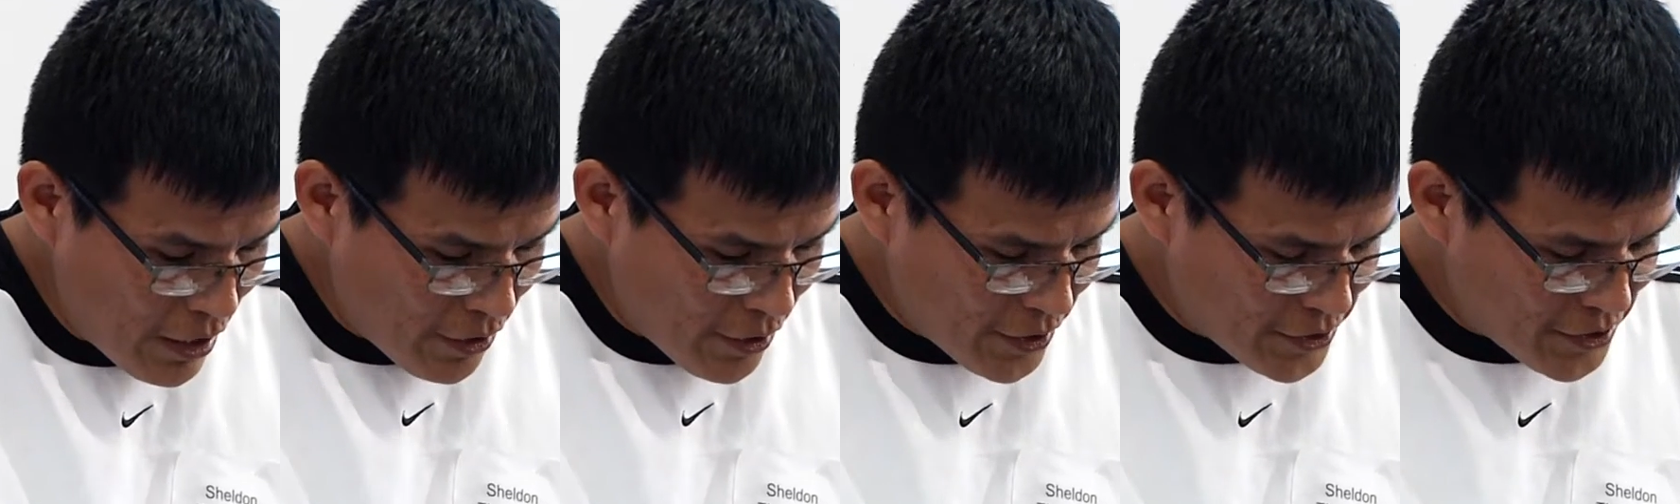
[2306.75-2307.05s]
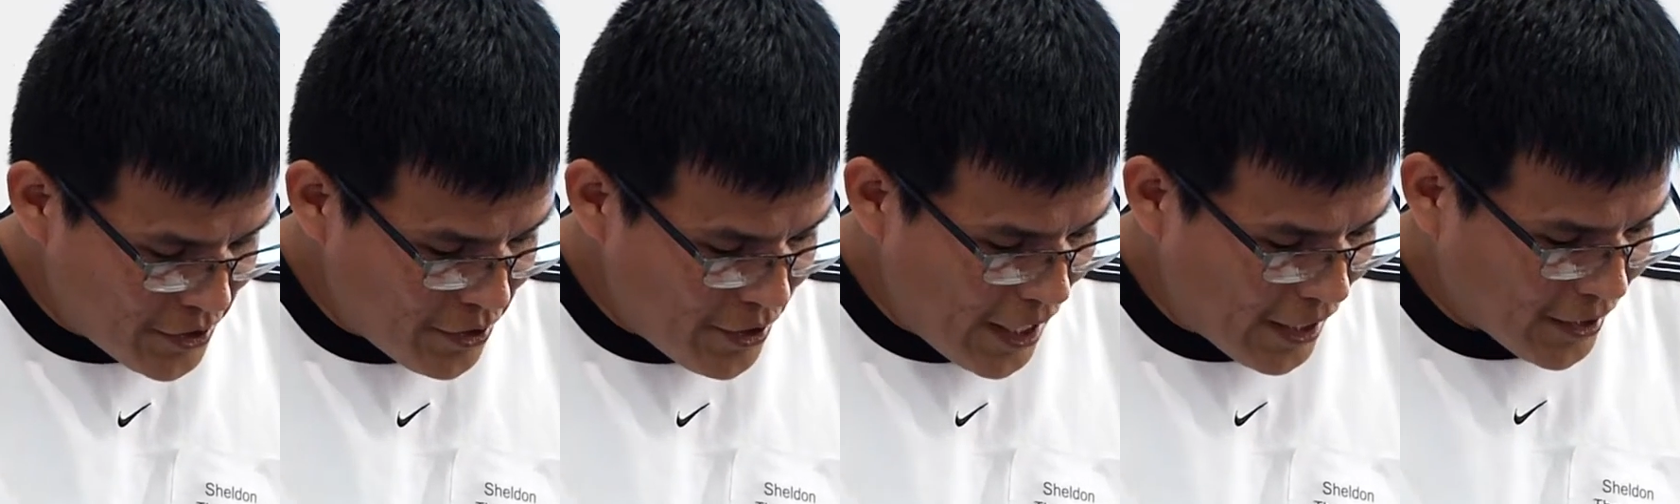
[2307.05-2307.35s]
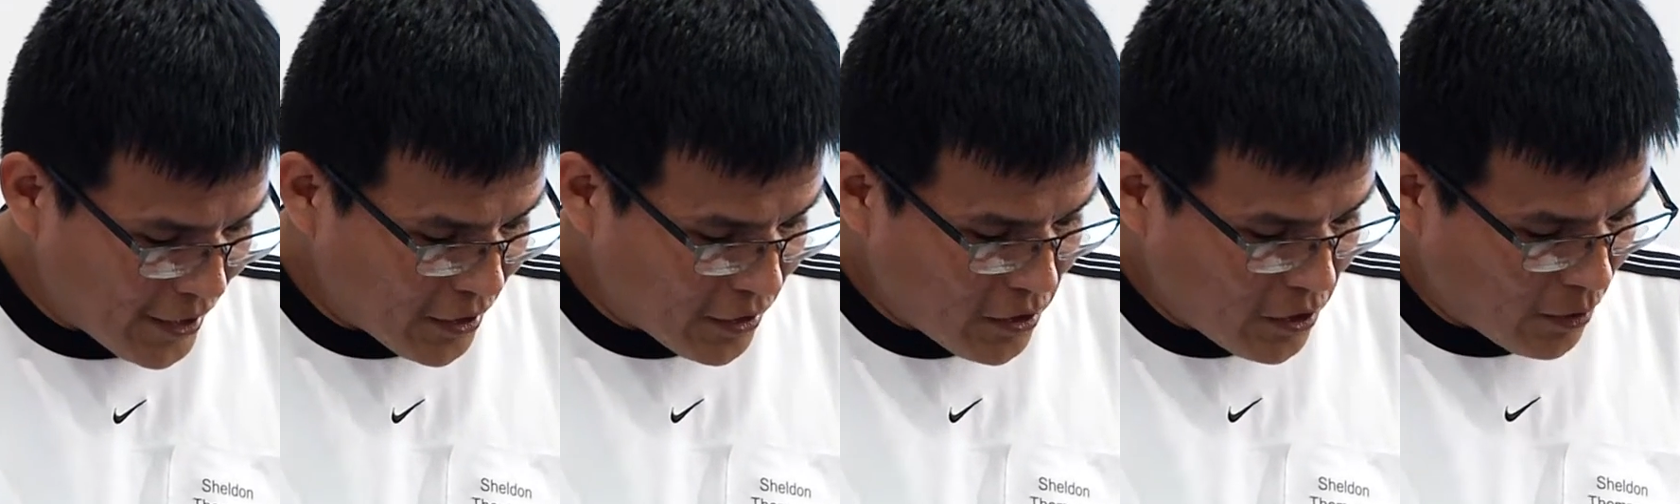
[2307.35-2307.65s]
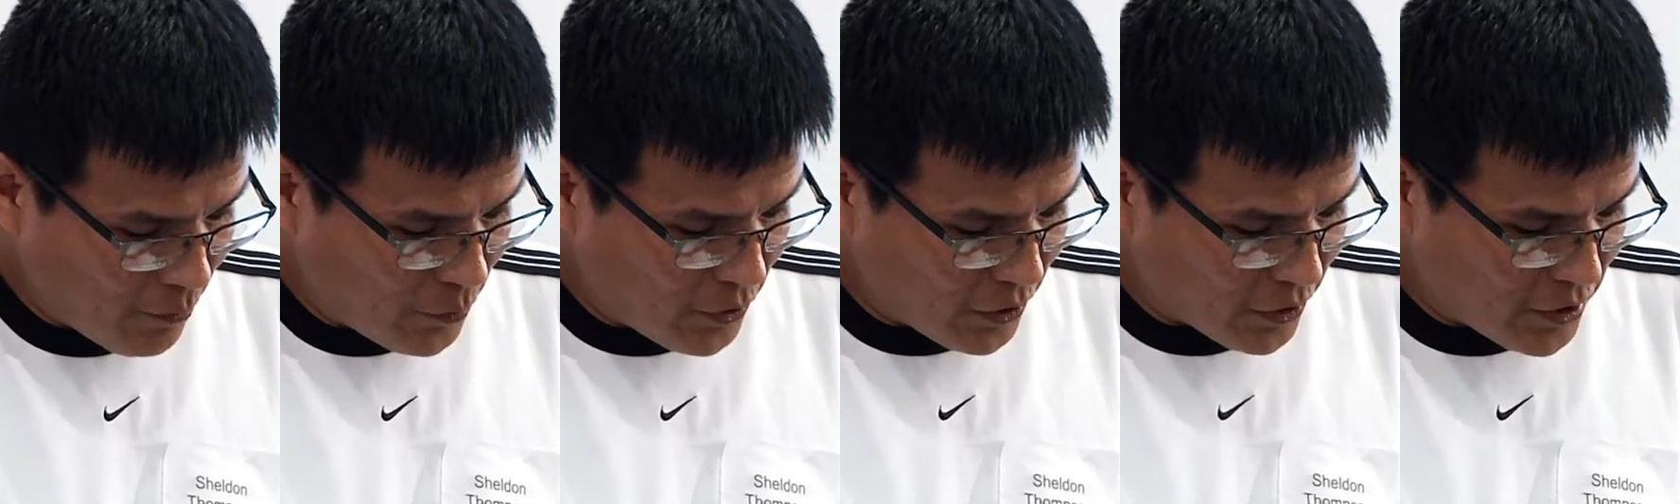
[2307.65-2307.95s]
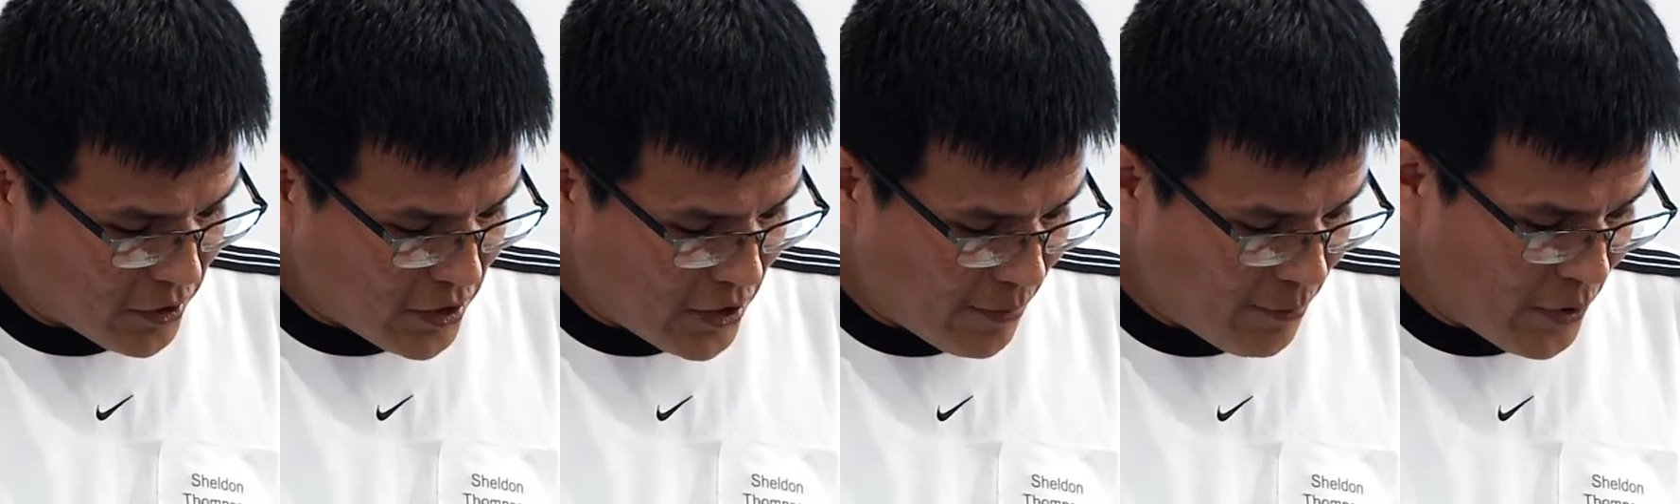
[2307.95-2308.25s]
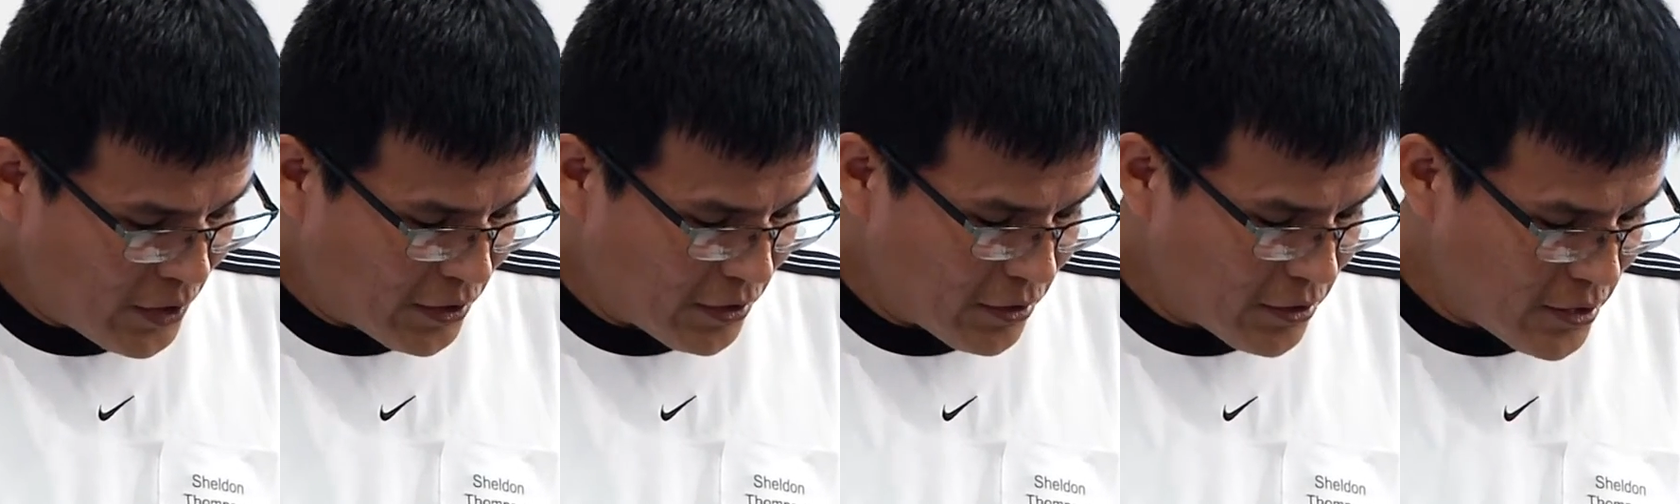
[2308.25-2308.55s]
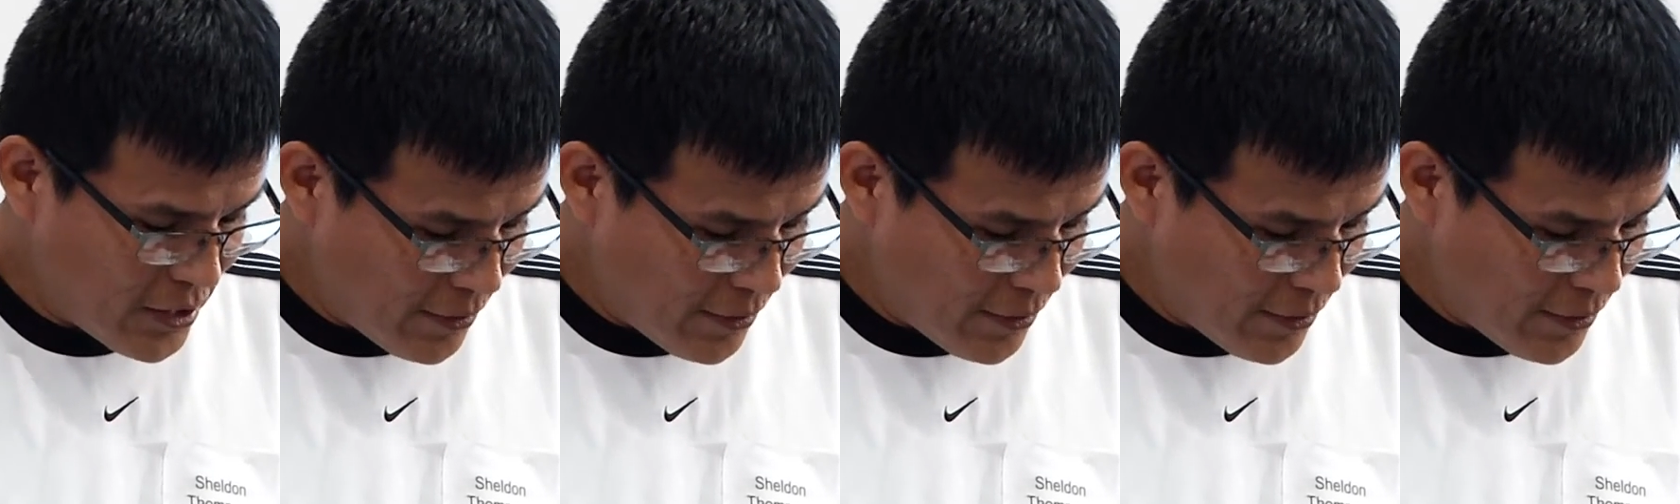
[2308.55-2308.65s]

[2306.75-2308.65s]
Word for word: there's a naked couple timid,